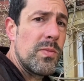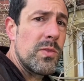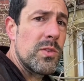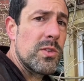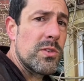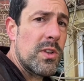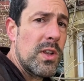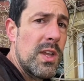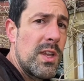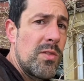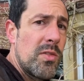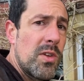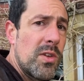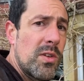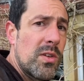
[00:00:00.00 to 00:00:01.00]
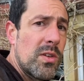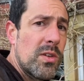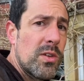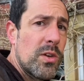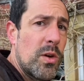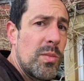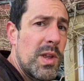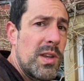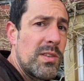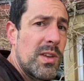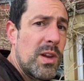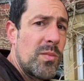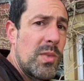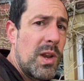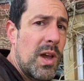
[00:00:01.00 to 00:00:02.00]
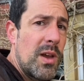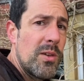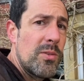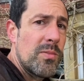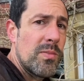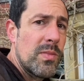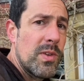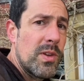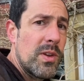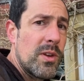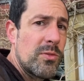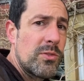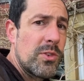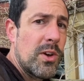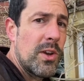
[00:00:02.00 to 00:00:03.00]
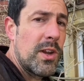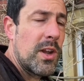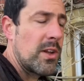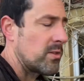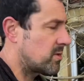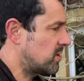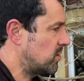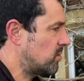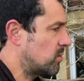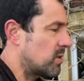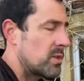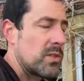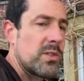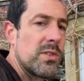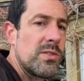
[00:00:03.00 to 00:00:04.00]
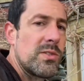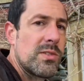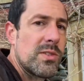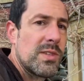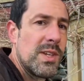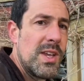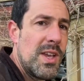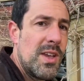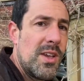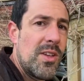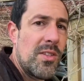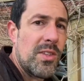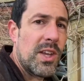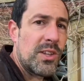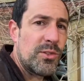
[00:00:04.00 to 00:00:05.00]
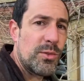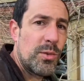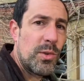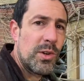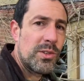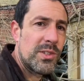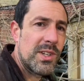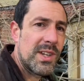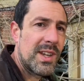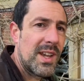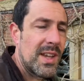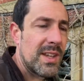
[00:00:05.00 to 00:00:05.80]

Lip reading: just leave a comment down below and I'll try and answer your questions. Thanks for watching.